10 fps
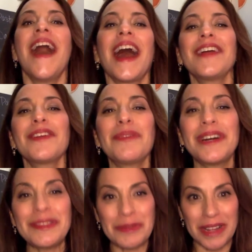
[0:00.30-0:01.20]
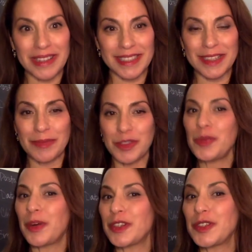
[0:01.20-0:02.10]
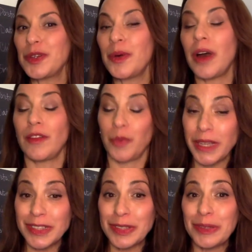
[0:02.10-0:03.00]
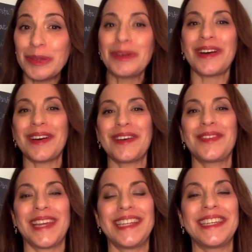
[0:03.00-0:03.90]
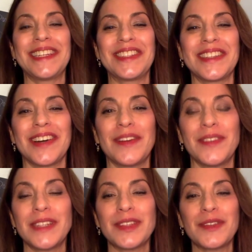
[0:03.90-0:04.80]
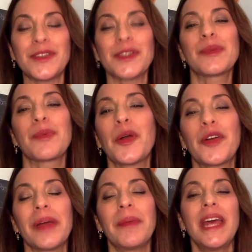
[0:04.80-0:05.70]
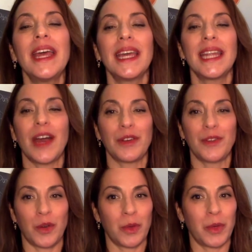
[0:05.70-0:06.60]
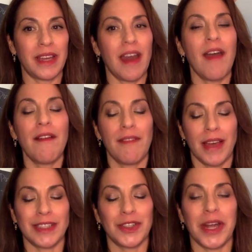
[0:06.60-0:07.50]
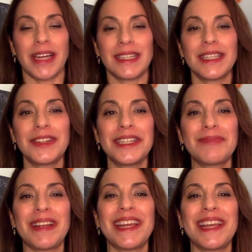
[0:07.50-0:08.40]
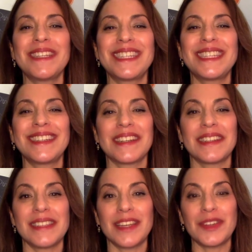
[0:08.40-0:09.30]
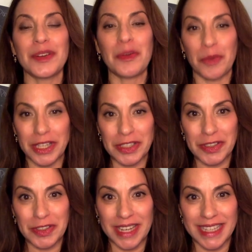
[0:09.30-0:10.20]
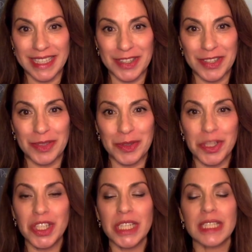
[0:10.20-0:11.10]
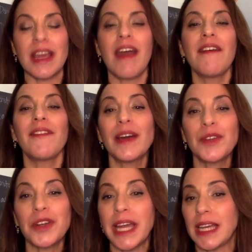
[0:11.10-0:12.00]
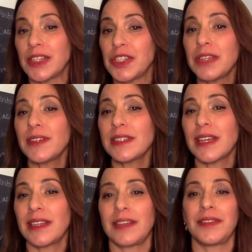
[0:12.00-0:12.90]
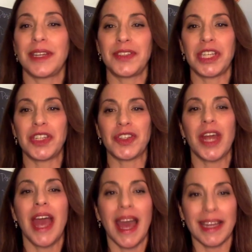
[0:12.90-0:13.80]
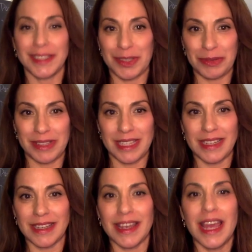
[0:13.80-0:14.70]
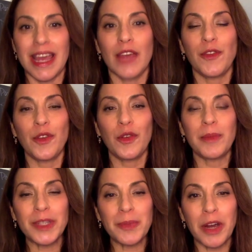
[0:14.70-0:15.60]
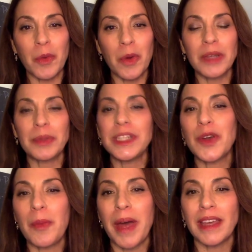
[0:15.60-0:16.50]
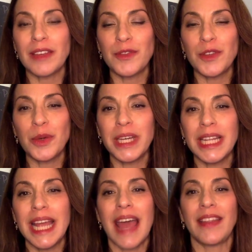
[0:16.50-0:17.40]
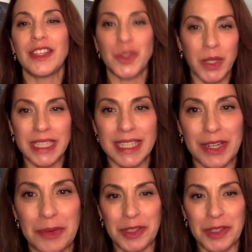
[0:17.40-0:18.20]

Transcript: Hi everyone, welcome to part 2 of week 2 of Gaining Kitchen Confidence, the first program in our 4-week Fast Track series. My name is Dina D'Alessandro, registered dietitian nutritionist, founder and chief executive life changer at DishWithDina. If you missed part 1, please go back and view it and then join us here when